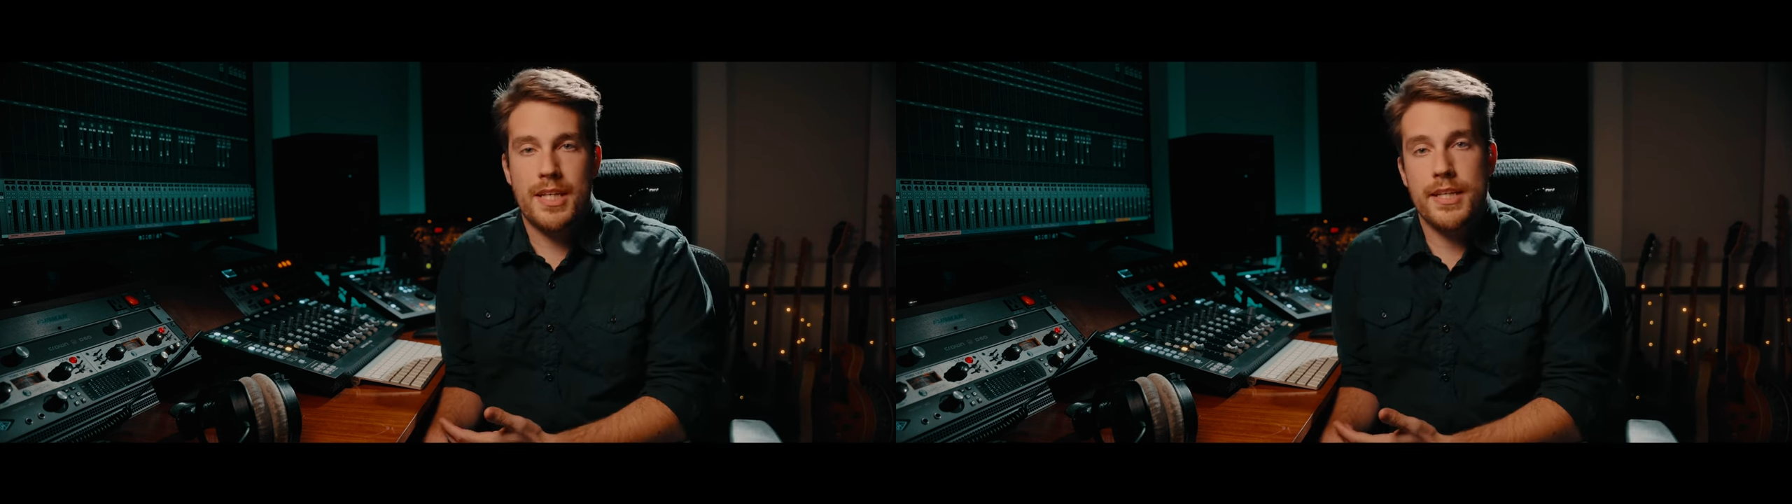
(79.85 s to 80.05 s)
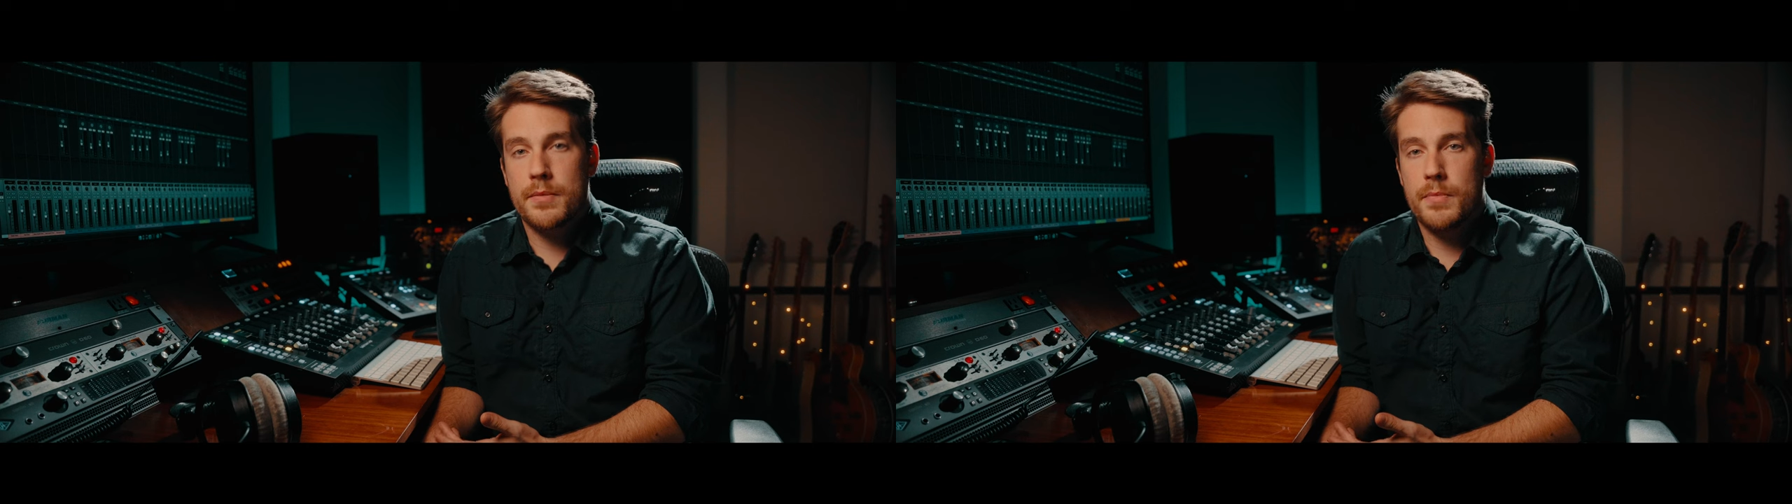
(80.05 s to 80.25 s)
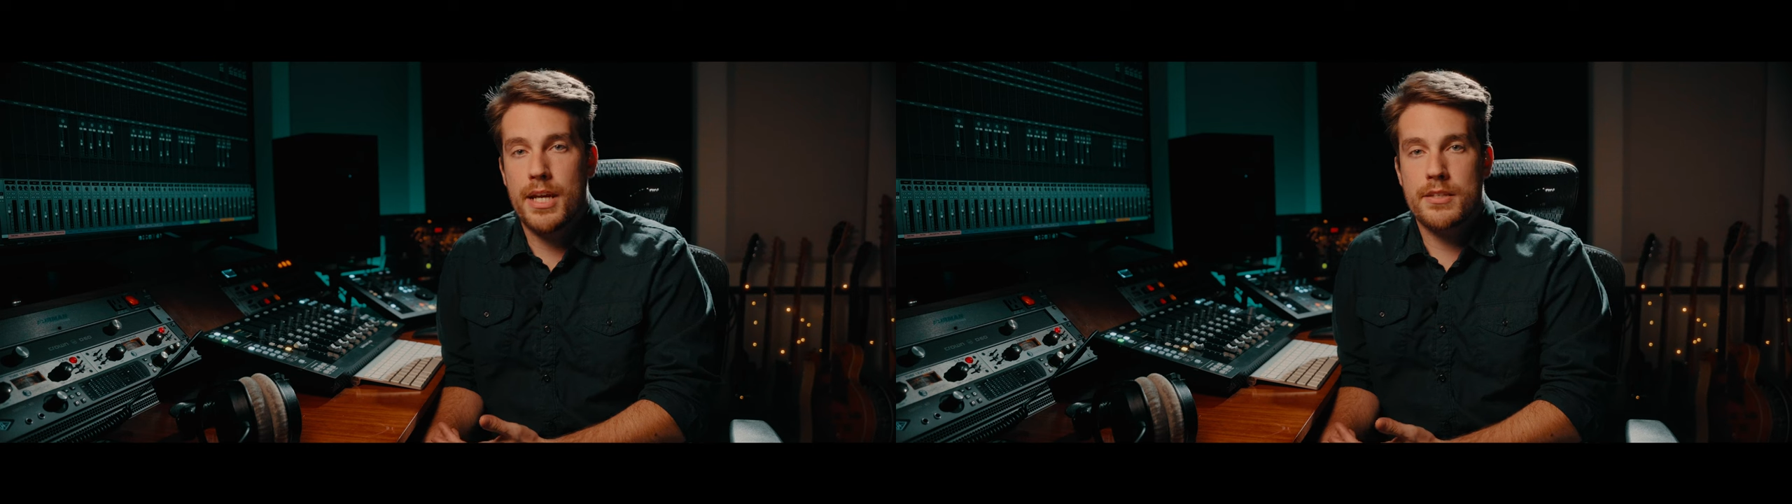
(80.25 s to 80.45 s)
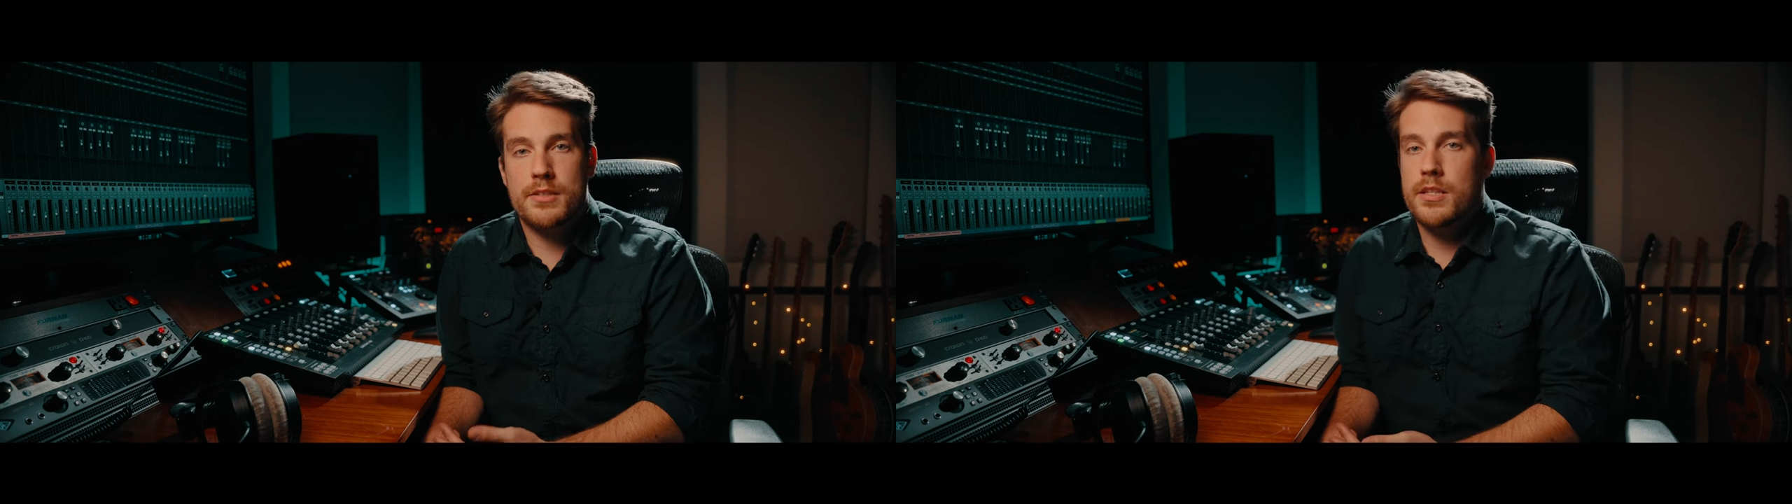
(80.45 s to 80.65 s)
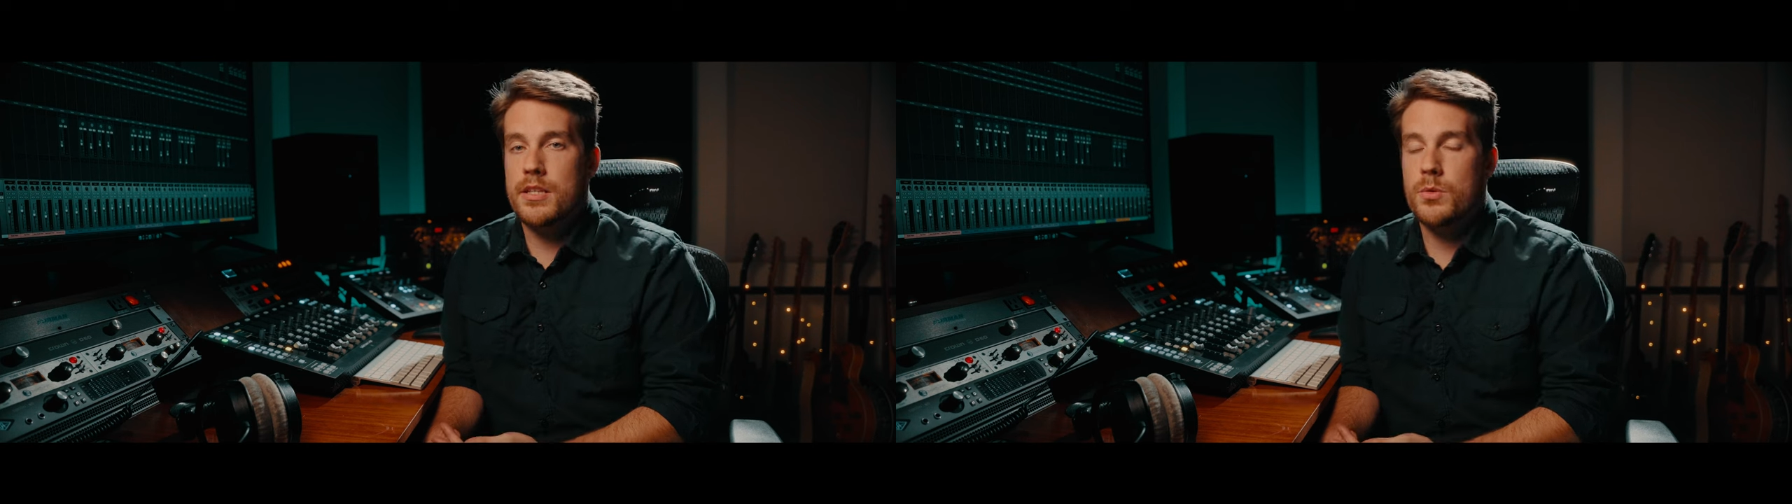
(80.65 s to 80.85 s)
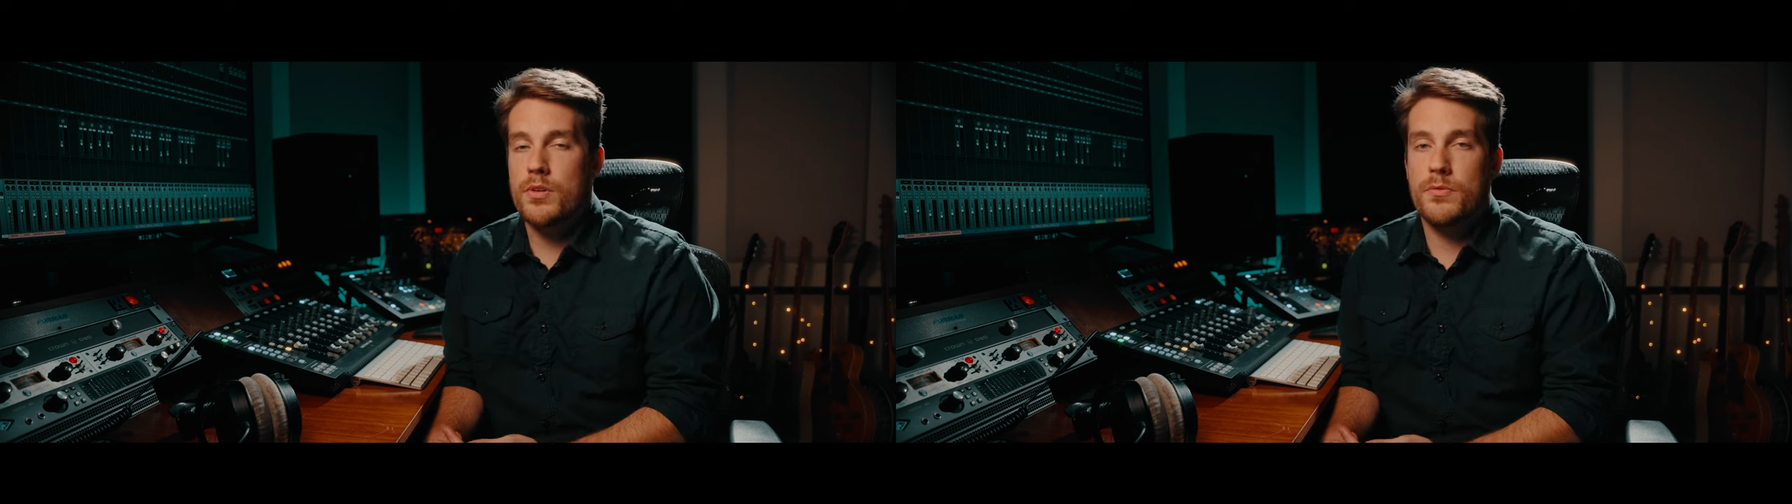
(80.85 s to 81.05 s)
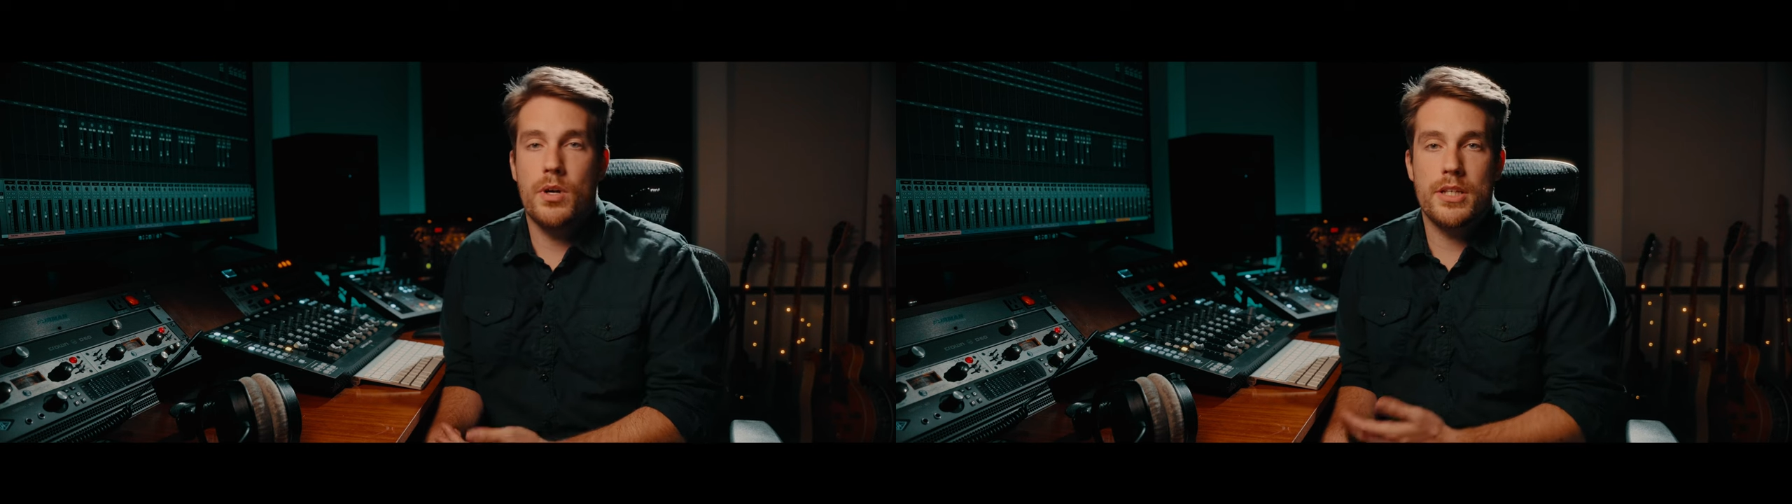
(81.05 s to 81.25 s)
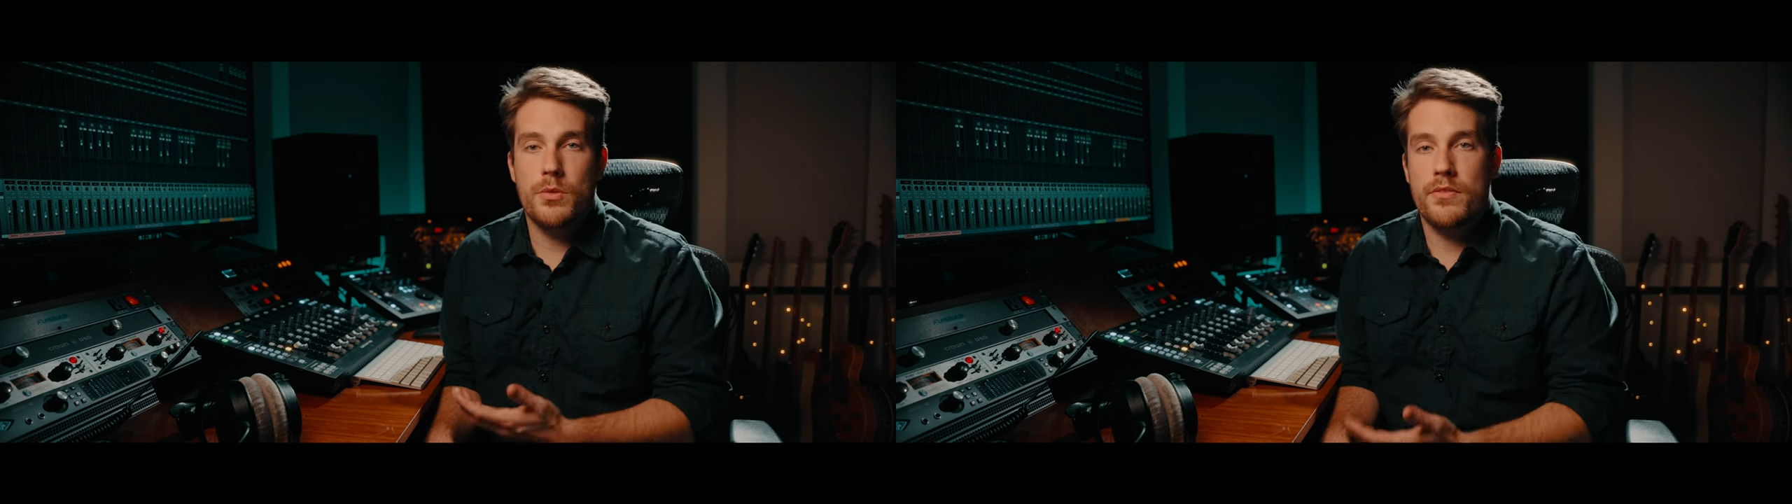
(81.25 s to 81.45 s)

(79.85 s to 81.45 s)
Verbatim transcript: key commands to the UF1,